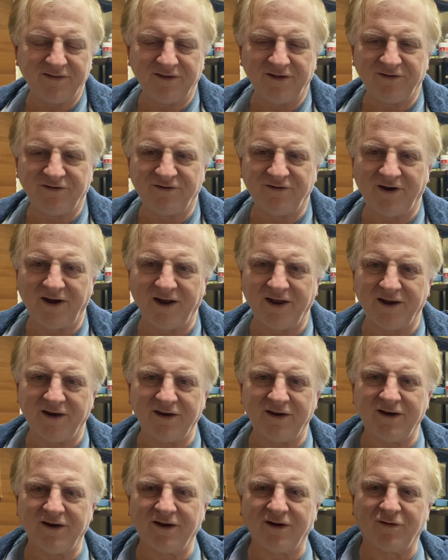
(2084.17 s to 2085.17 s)

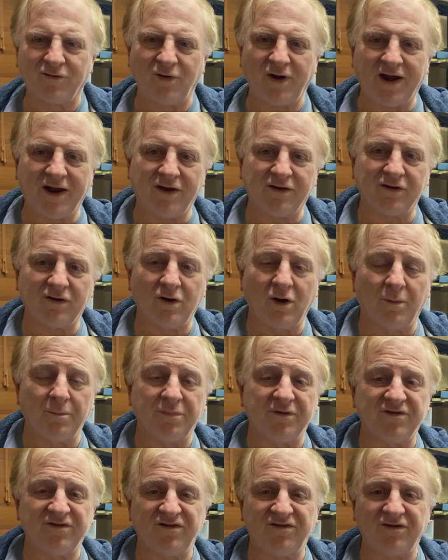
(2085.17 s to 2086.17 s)
Australian ground
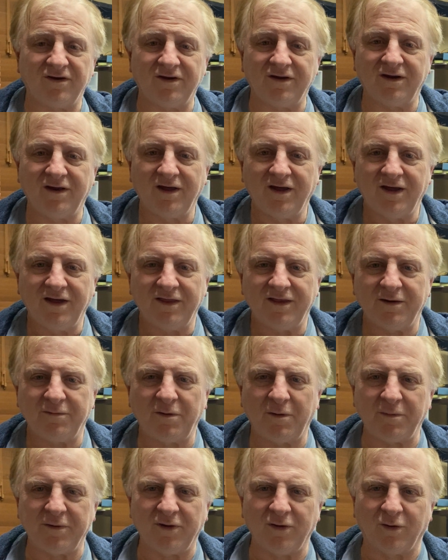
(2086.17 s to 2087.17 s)
composition. They're
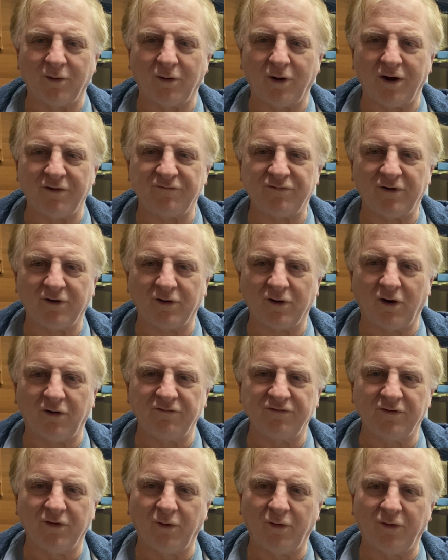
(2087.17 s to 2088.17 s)
probably all right for a
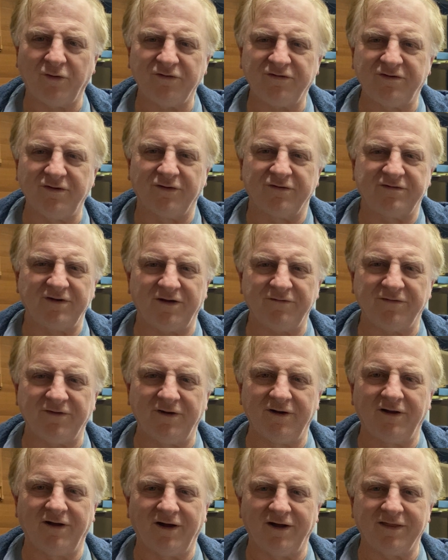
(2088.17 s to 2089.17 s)
golf course or
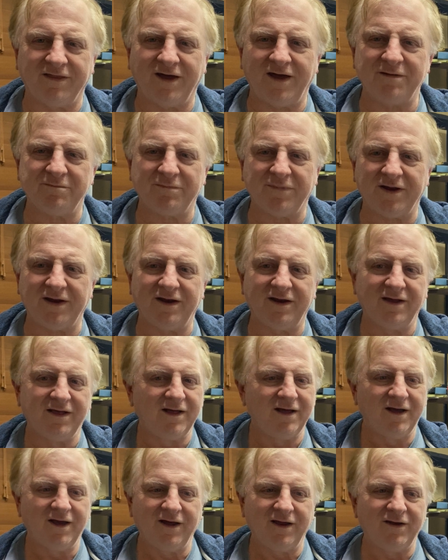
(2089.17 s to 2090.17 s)
something like that, but
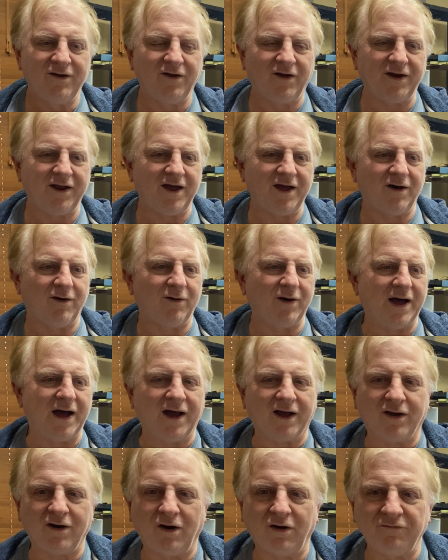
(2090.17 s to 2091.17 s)
not
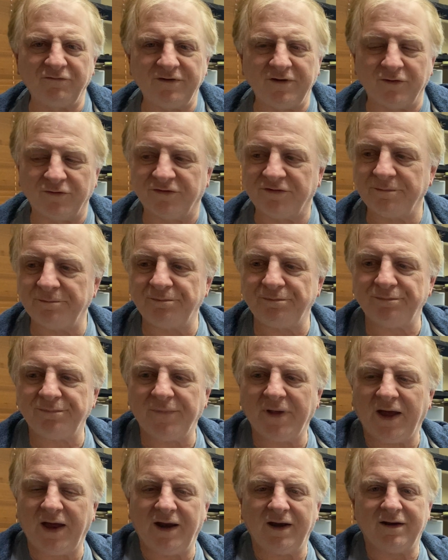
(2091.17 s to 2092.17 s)
our golf fields.
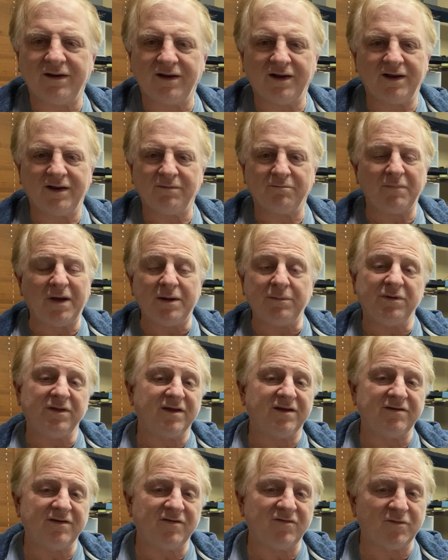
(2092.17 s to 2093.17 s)
and maybe
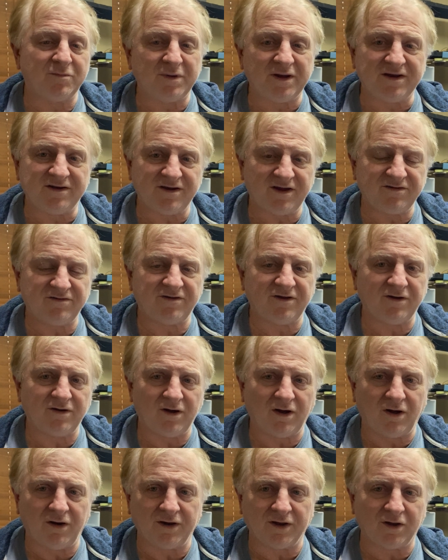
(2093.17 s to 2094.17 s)
they've never been tested
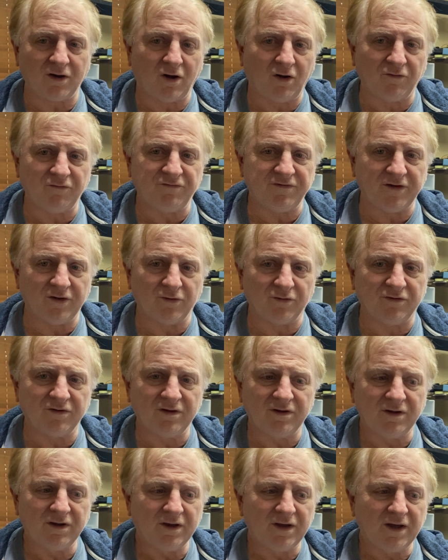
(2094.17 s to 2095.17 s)
on a gold field
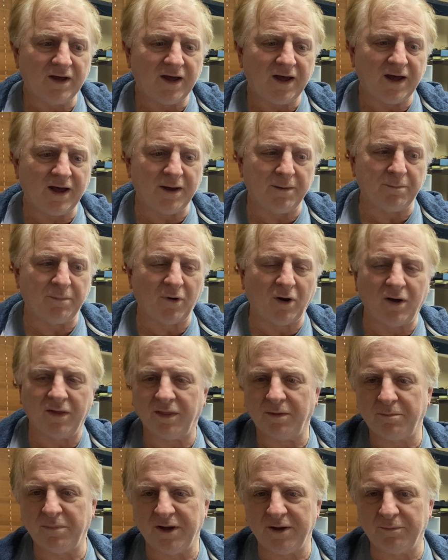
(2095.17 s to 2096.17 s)
by
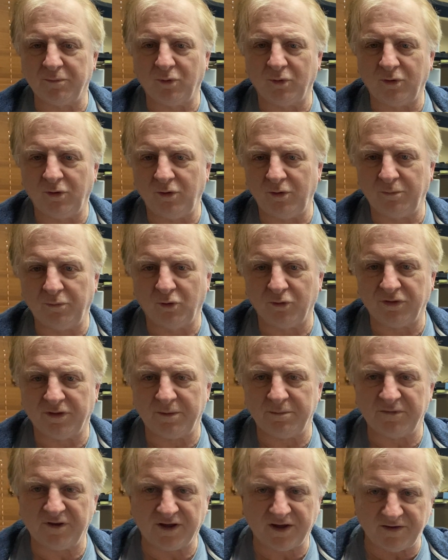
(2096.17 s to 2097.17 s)
the people who put
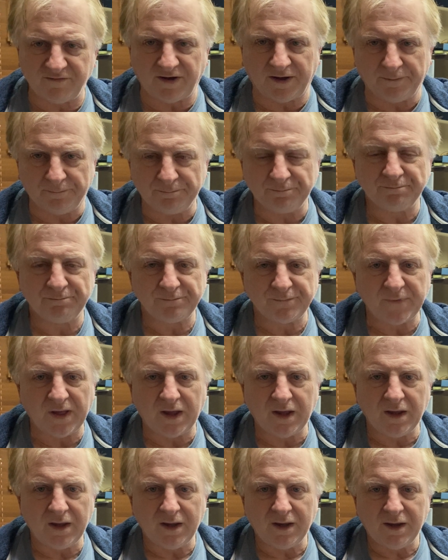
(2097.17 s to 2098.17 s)
them together.
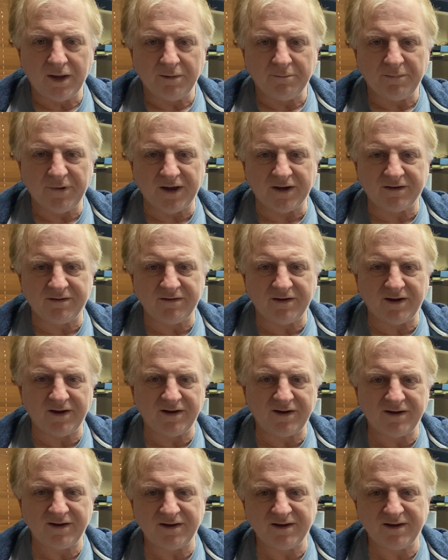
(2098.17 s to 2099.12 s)
But I